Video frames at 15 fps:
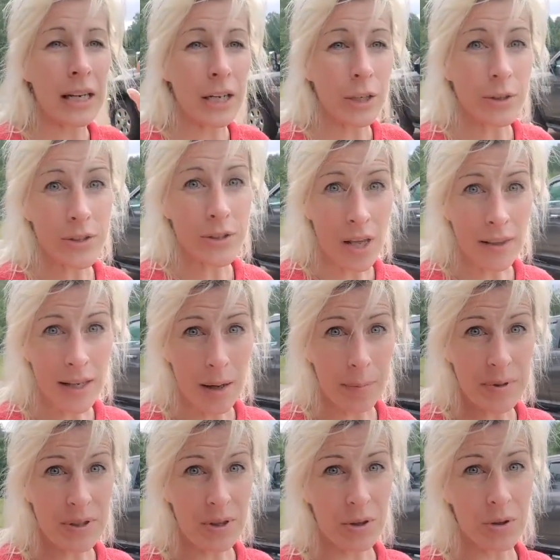you saw the
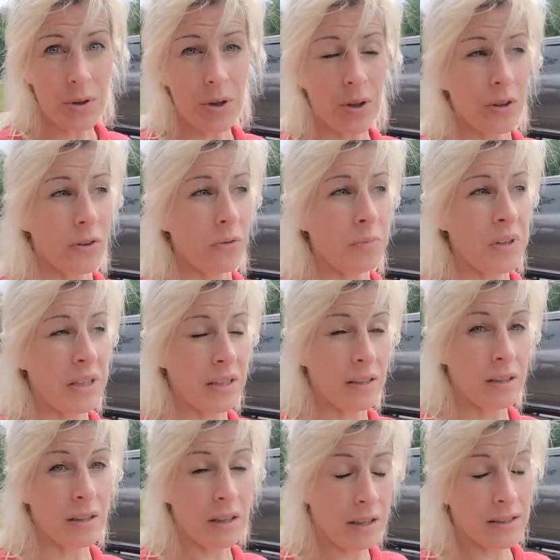episode of me
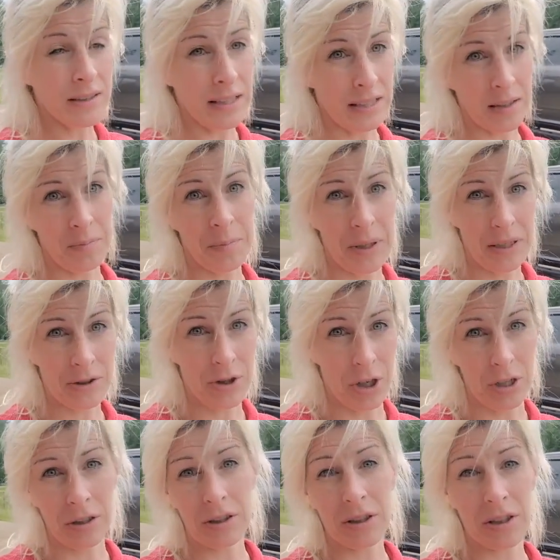selling my truck,